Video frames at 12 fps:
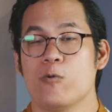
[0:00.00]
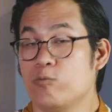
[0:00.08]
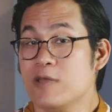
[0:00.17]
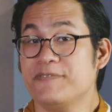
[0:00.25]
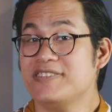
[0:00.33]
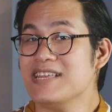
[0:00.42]

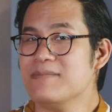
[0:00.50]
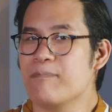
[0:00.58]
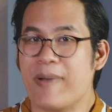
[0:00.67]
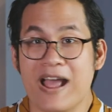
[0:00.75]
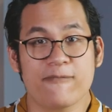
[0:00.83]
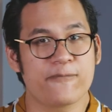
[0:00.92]
We've seen
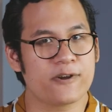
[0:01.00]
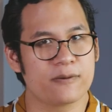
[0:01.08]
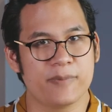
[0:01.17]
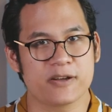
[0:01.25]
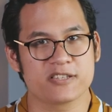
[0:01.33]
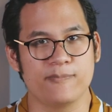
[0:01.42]
bang for
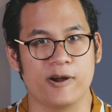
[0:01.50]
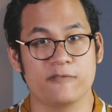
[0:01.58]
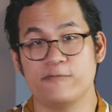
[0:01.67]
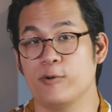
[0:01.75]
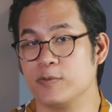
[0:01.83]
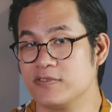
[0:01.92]
your buck
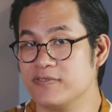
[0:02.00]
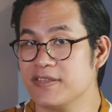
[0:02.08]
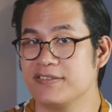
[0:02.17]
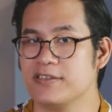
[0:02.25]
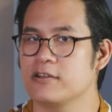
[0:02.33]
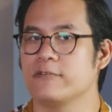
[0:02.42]
smartphones
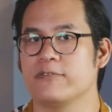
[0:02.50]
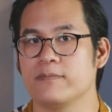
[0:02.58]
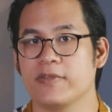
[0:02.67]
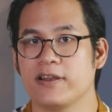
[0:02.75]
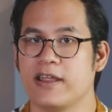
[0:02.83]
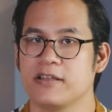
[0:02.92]
this year
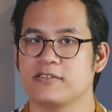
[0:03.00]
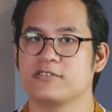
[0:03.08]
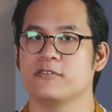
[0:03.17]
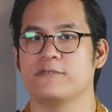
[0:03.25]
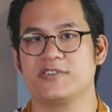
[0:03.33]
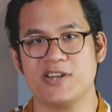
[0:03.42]
from the
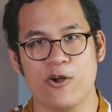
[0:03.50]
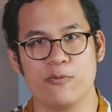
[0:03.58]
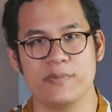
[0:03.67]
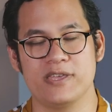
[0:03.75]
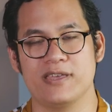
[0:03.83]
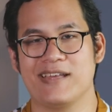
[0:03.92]
likes of
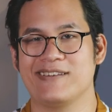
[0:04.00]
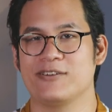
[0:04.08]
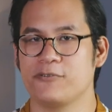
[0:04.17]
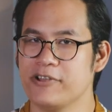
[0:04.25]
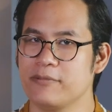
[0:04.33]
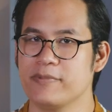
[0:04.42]
Xiaomi
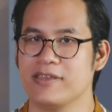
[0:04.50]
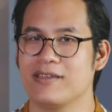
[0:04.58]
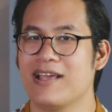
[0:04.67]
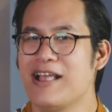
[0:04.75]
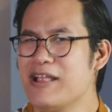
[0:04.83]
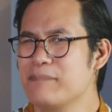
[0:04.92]
and Realme,
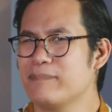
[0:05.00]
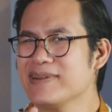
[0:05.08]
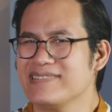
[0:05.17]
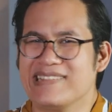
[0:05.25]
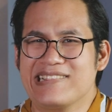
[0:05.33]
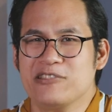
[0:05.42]

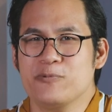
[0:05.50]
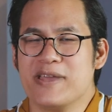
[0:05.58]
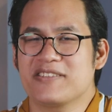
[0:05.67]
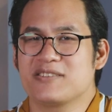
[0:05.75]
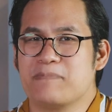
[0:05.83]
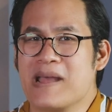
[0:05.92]
but little do we
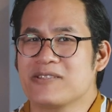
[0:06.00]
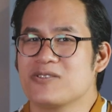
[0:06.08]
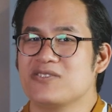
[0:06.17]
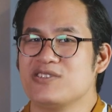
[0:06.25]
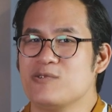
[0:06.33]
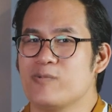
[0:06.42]
expect
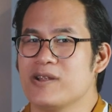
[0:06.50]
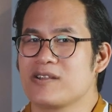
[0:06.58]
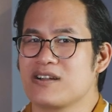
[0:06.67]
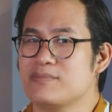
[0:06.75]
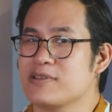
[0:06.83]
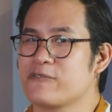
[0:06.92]
to see
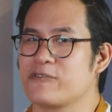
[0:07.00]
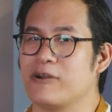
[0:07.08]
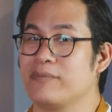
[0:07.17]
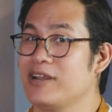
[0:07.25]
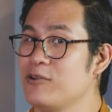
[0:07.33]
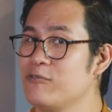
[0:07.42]
one coming
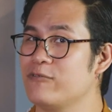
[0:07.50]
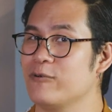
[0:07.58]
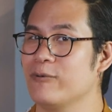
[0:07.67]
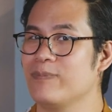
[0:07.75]
from Lenovo.